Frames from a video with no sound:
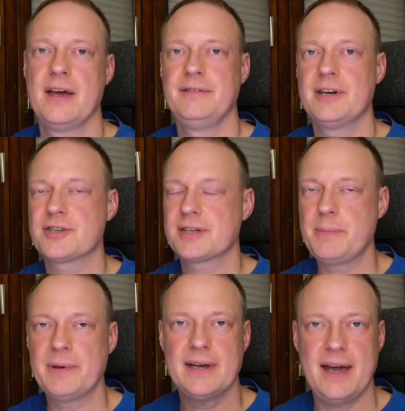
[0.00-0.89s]
We are
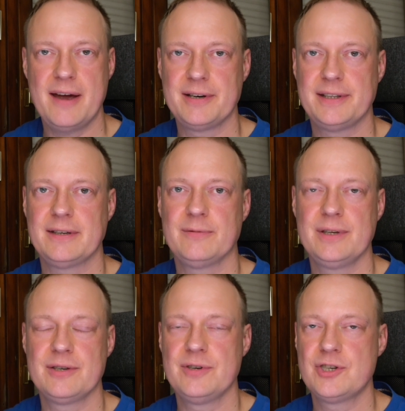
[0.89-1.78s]
skipping everything.
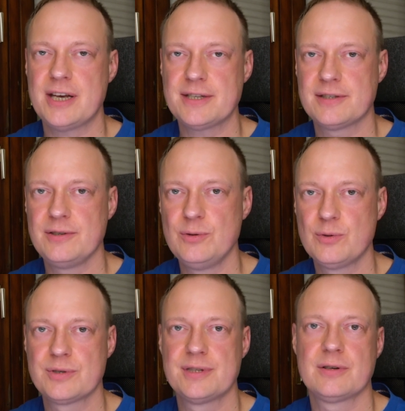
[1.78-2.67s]
We just
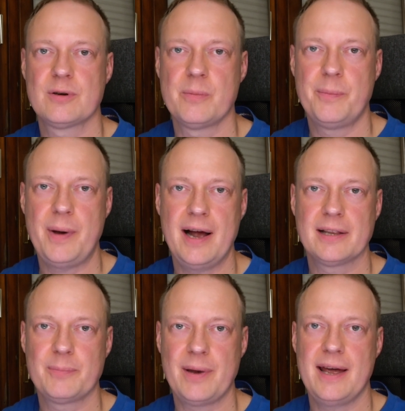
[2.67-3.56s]
use the
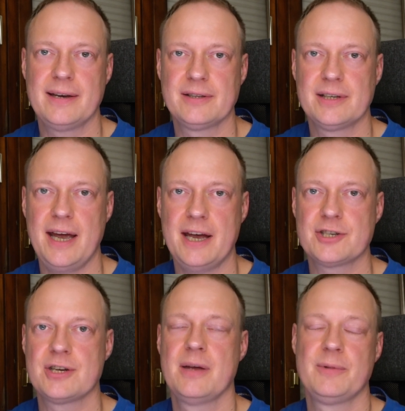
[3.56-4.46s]
compiled plan in the
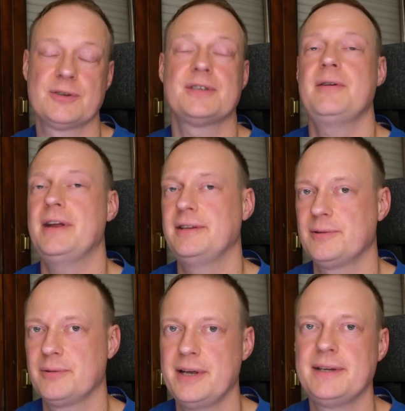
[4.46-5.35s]
cache because I ran it
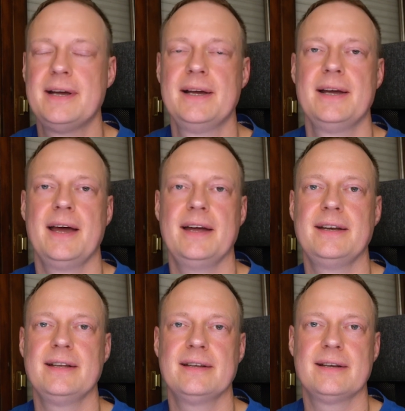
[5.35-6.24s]
already. And
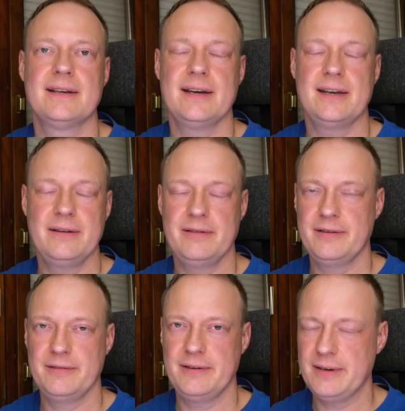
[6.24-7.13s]

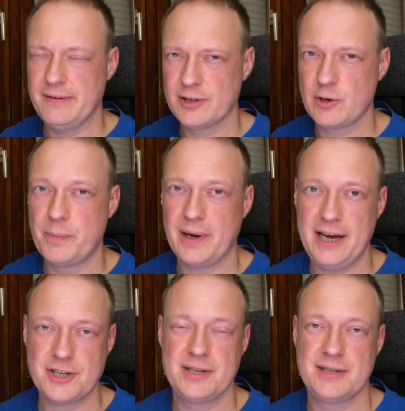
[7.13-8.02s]
even
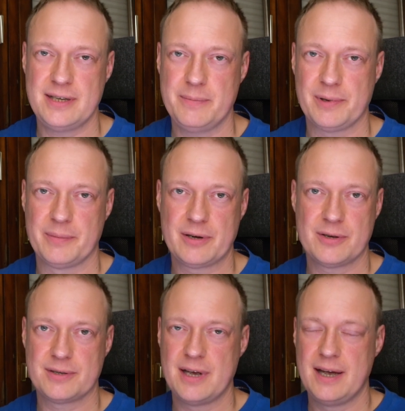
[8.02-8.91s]
compilation is simple
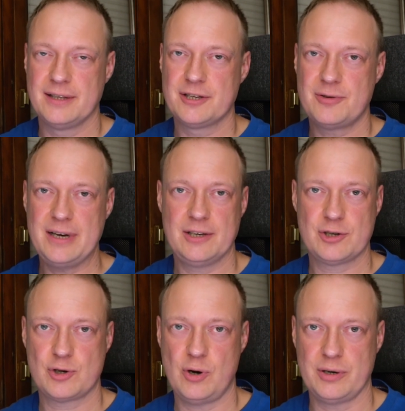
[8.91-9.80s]
because the string is
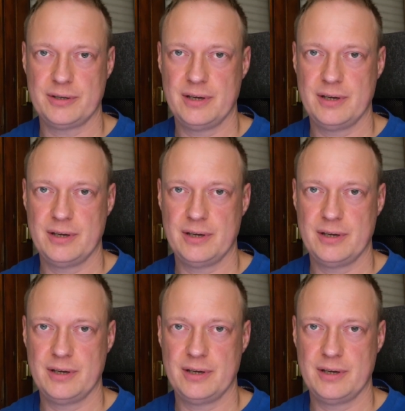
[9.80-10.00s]
short.